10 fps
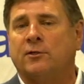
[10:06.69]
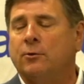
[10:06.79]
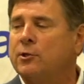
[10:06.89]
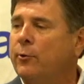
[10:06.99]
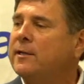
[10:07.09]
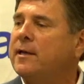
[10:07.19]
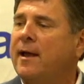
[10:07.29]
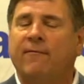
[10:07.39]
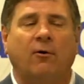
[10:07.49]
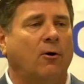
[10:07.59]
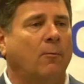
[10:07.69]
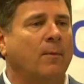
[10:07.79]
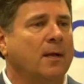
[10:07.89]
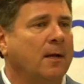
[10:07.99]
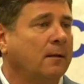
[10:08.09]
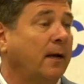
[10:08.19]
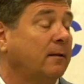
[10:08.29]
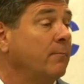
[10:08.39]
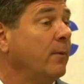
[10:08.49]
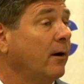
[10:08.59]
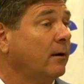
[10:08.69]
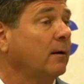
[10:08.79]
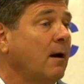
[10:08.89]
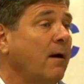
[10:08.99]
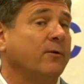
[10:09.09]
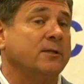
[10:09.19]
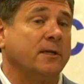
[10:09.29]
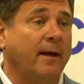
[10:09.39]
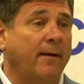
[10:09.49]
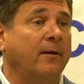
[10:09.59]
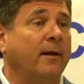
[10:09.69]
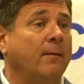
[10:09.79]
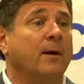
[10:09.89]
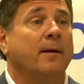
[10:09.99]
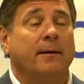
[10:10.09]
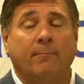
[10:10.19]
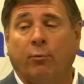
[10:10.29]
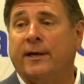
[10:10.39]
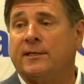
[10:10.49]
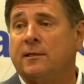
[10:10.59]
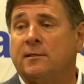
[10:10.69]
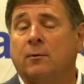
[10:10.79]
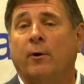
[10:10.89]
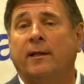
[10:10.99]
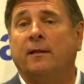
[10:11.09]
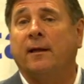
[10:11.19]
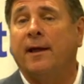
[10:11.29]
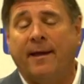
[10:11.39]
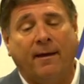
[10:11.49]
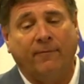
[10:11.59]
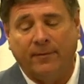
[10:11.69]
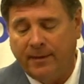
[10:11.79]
So it's great to have a home like the American Conference and having them embrace us the way that they have.